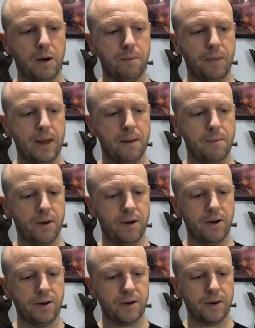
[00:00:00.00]
pop them
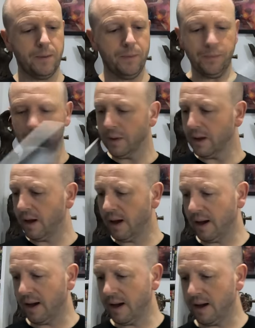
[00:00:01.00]
out.
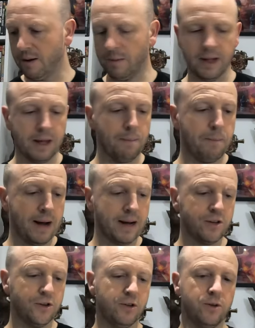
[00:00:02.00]
I will get
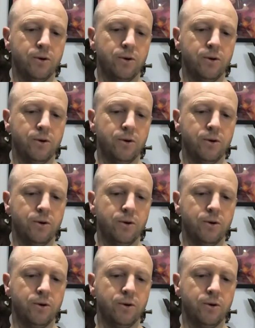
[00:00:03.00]
back to